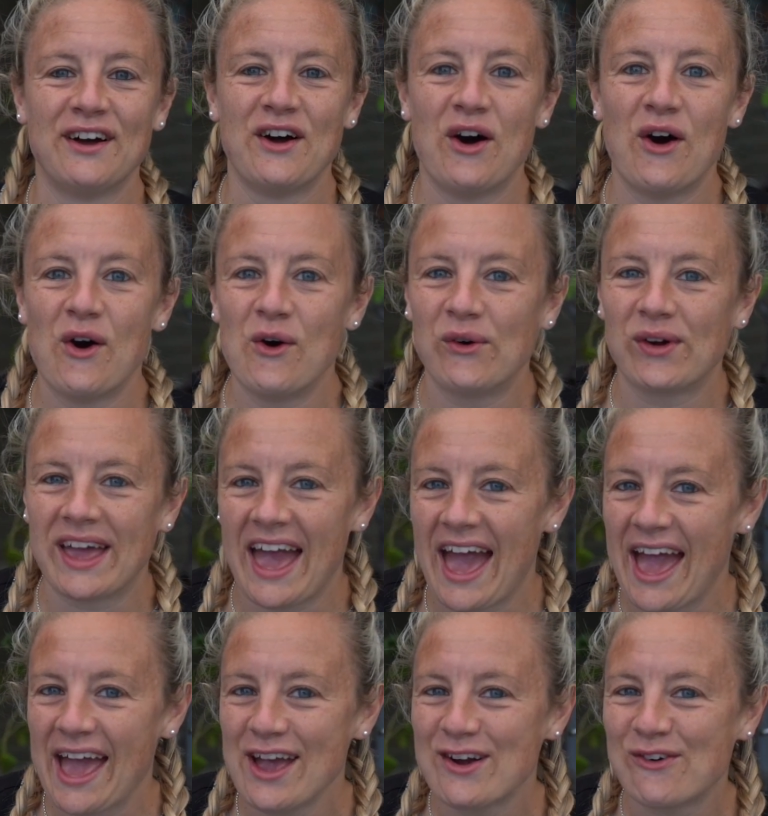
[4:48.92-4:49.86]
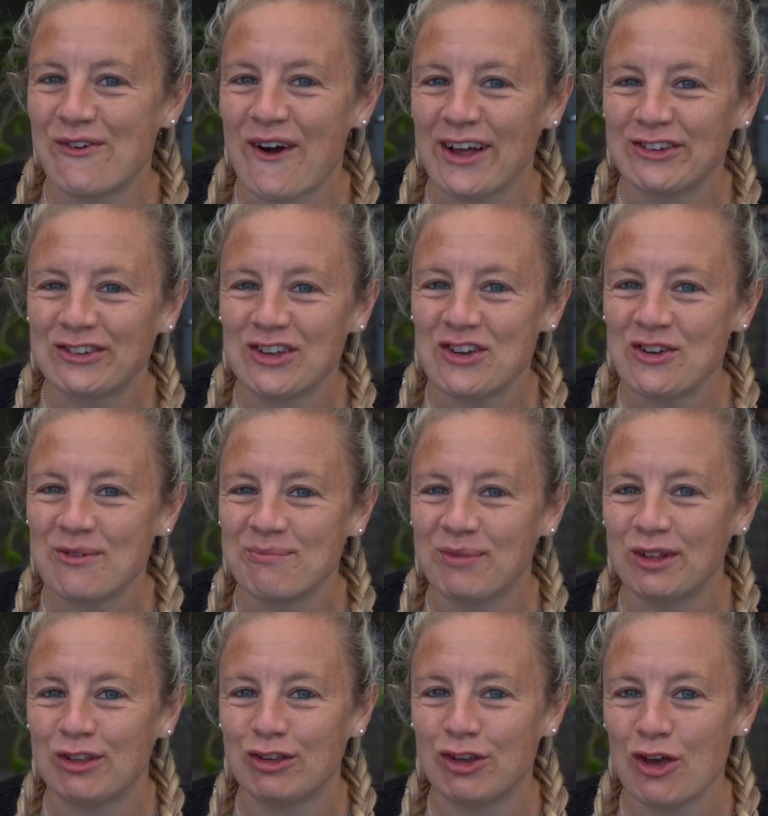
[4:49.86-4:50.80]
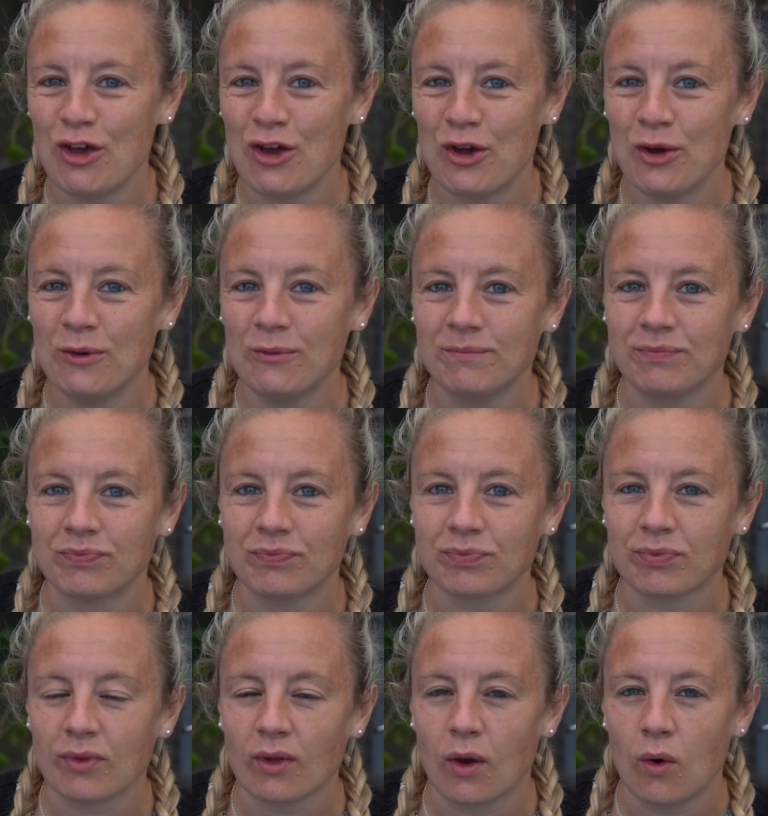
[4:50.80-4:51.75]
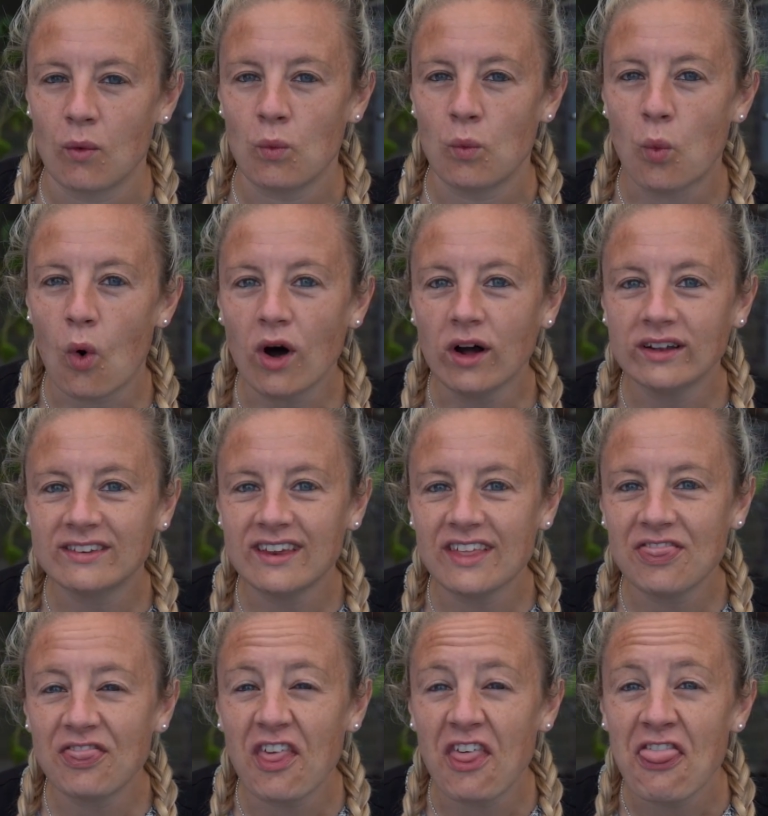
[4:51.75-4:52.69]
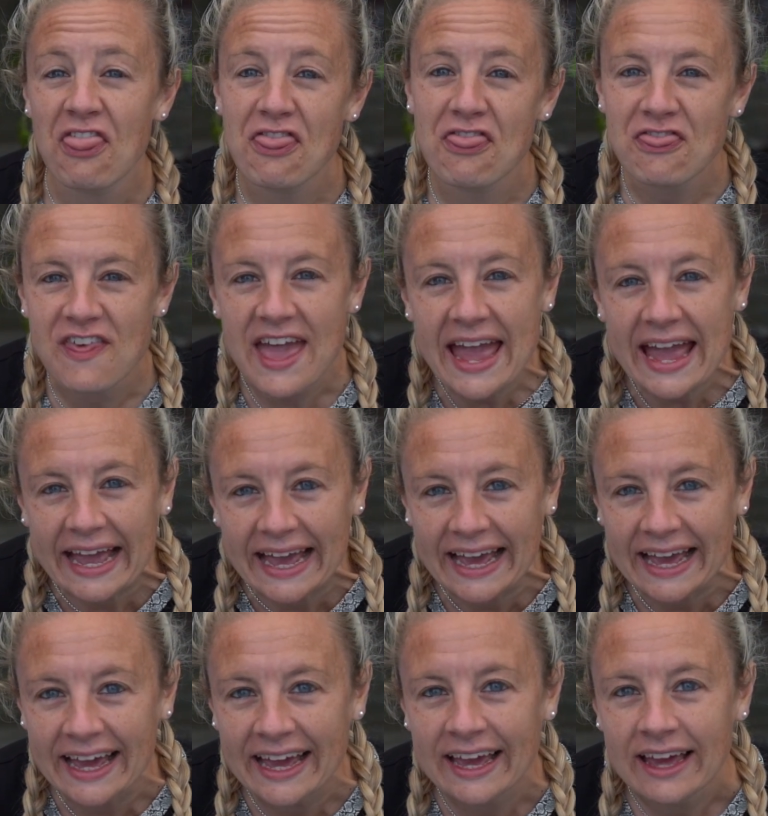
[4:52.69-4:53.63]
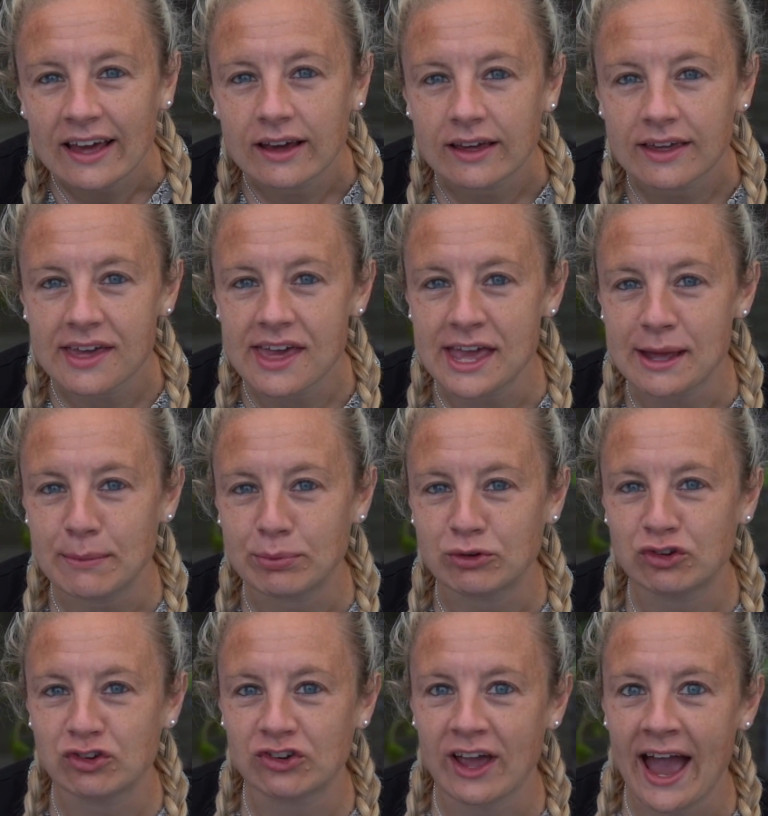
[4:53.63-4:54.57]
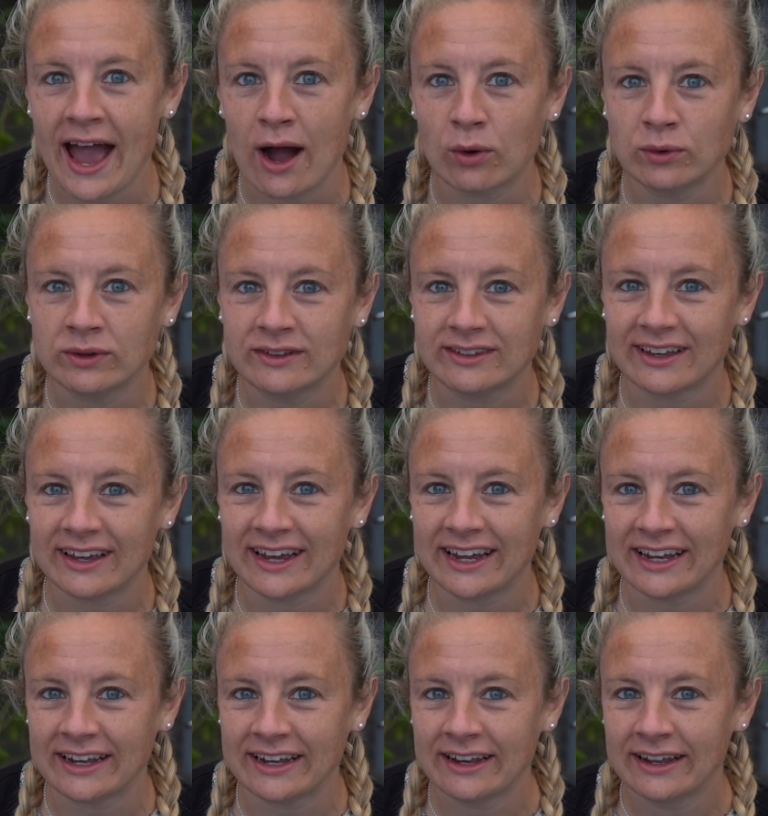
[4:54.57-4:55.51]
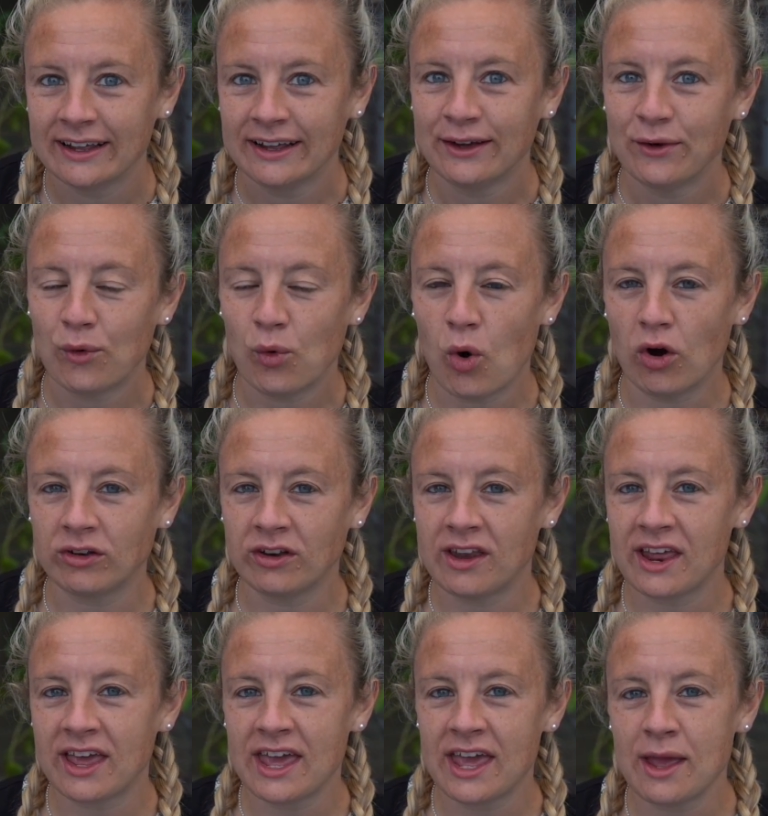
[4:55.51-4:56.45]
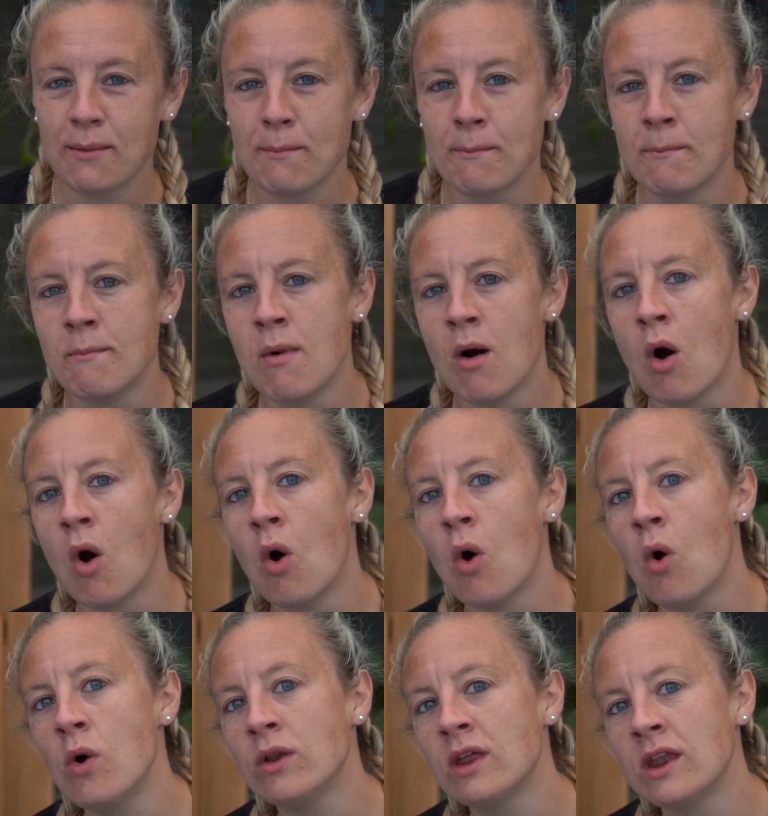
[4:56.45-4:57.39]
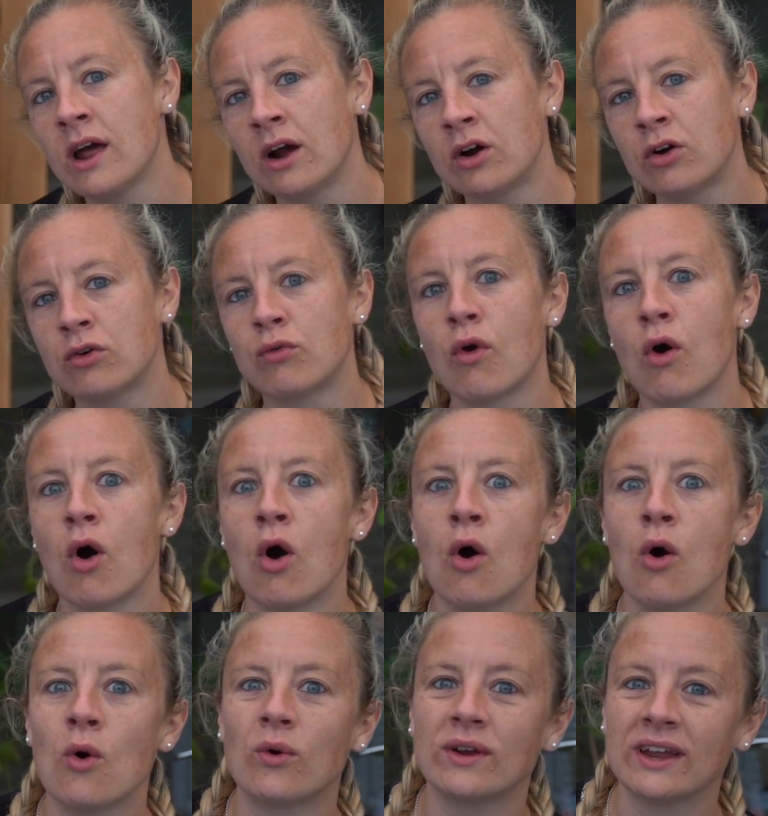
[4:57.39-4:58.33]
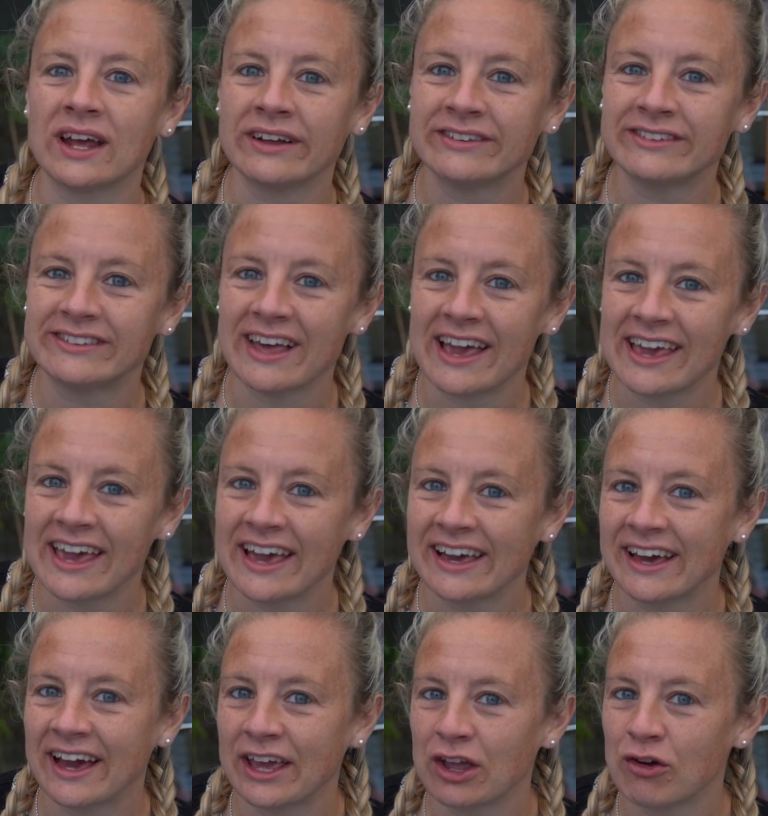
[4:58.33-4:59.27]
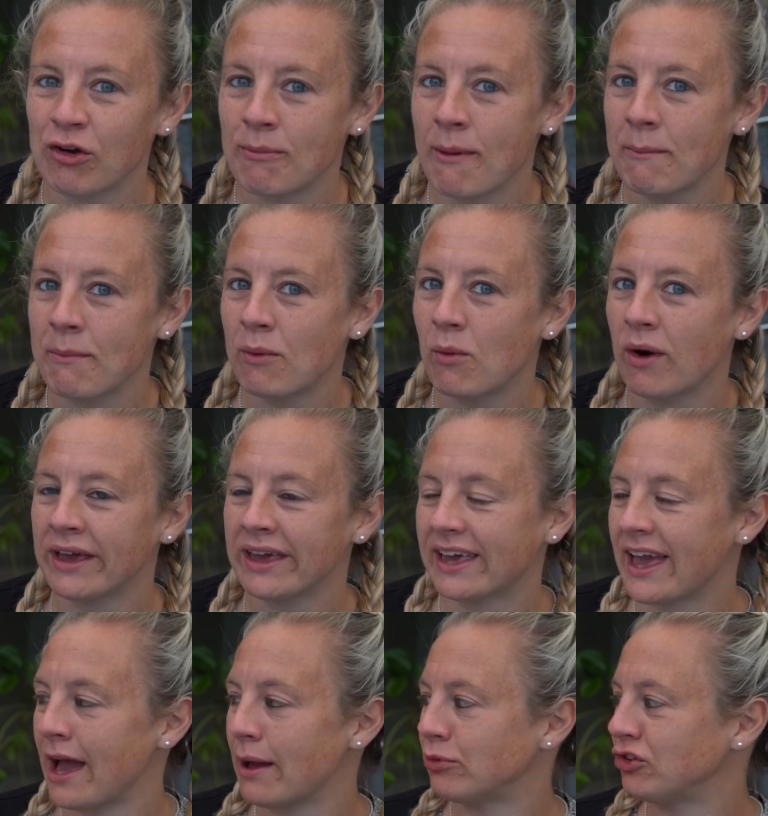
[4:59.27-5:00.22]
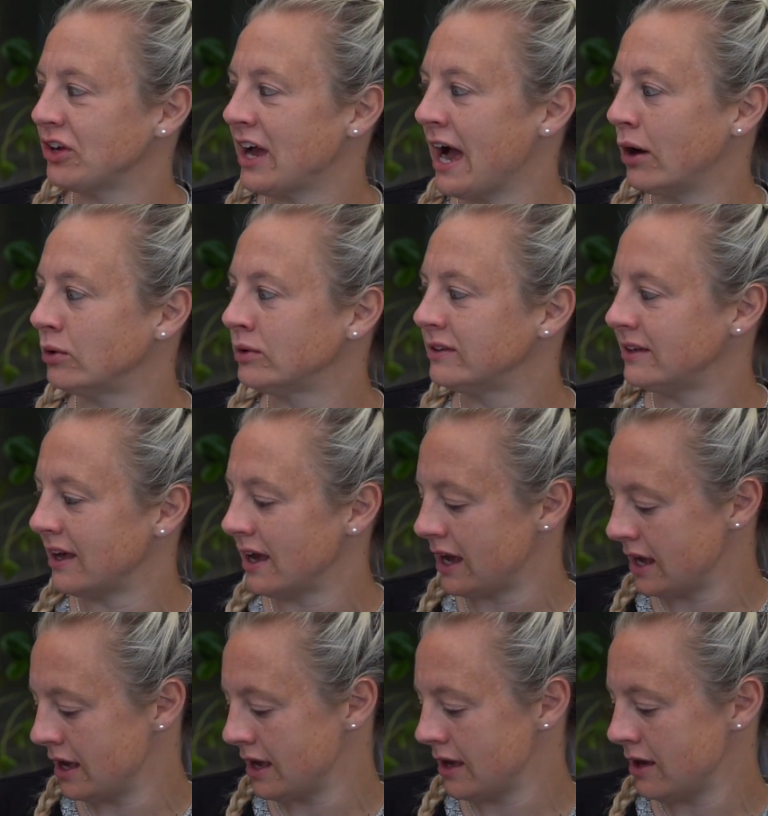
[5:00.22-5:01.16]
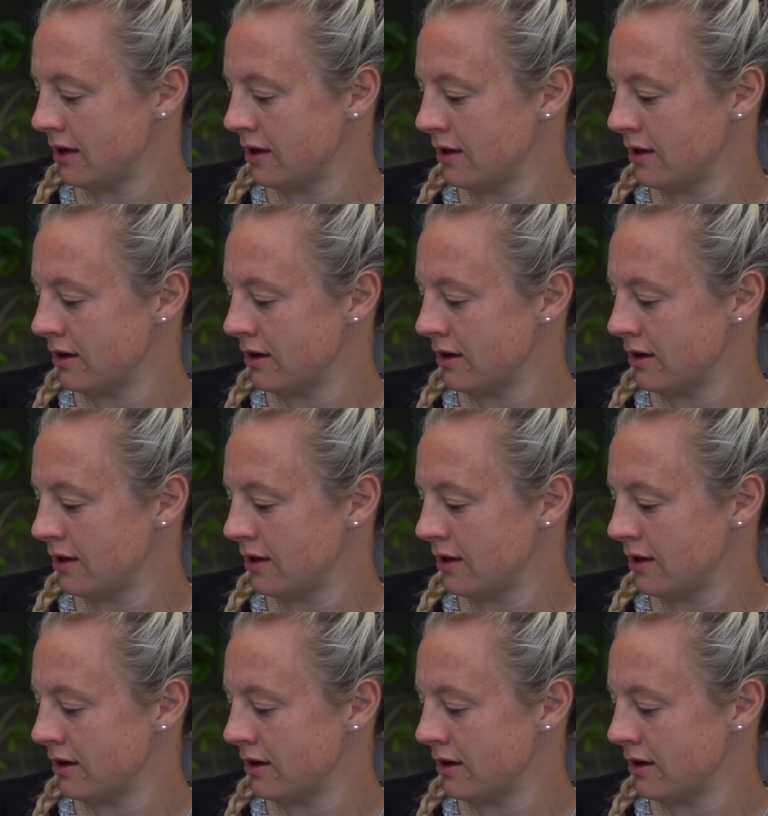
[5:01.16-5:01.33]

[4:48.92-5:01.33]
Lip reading: Okay, question number 2. What did the thing keep shouting? What did he keep moaning and groaning, saying? Can you remember what he kept shouting?